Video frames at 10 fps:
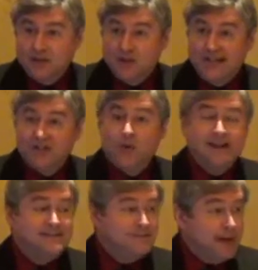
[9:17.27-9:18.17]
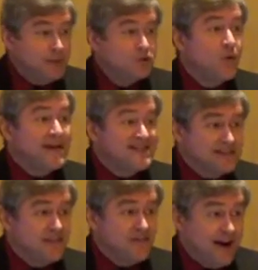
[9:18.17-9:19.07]
You need to be able to
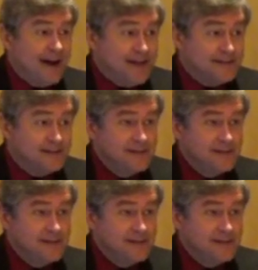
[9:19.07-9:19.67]
identify it